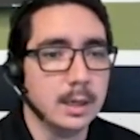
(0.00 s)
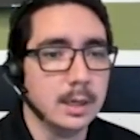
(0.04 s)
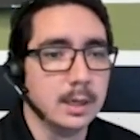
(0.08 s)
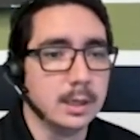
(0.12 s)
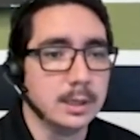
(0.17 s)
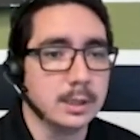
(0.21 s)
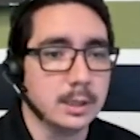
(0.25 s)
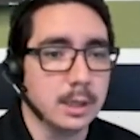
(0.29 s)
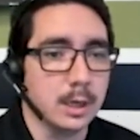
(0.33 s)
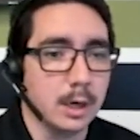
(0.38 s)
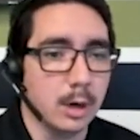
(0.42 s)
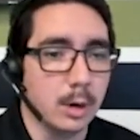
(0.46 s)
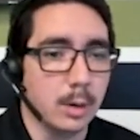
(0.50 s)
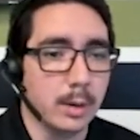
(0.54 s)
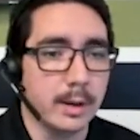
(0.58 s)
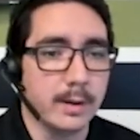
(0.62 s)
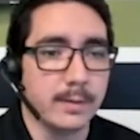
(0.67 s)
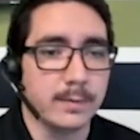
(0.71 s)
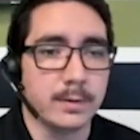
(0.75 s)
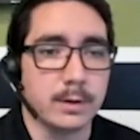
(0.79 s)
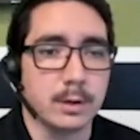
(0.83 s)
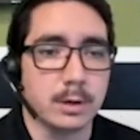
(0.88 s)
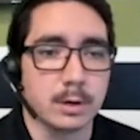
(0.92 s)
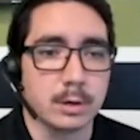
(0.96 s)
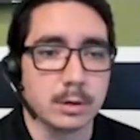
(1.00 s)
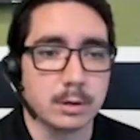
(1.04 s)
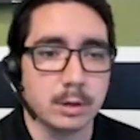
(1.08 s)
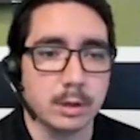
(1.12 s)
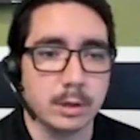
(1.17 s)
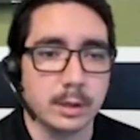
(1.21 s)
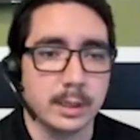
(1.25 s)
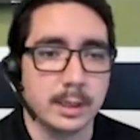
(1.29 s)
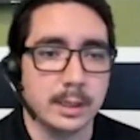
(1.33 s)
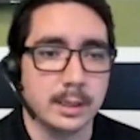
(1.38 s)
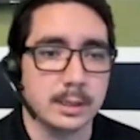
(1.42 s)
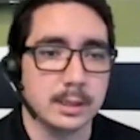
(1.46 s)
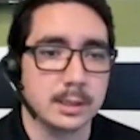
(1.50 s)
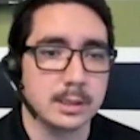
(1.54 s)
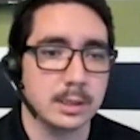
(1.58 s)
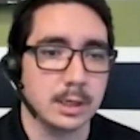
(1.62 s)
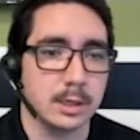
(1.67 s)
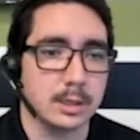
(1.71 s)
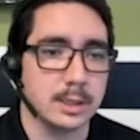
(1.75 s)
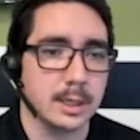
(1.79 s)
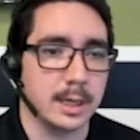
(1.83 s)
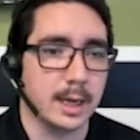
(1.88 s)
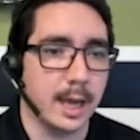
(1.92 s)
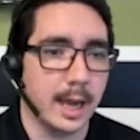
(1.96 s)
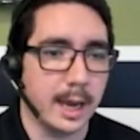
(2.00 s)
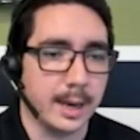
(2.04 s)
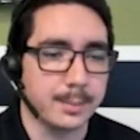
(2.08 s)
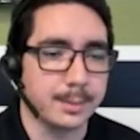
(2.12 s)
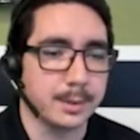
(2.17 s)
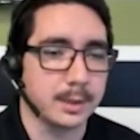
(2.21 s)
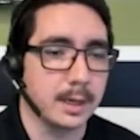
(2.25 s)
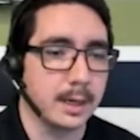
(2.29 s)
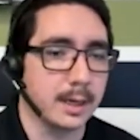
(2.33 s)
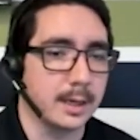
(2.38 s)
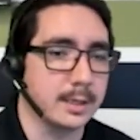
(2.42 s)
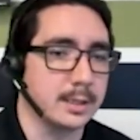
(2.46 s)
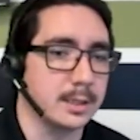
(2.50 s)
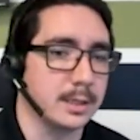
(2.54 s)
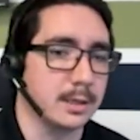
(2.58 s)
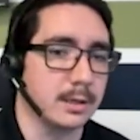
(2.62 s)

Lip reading: So if you're looking to start to hybridize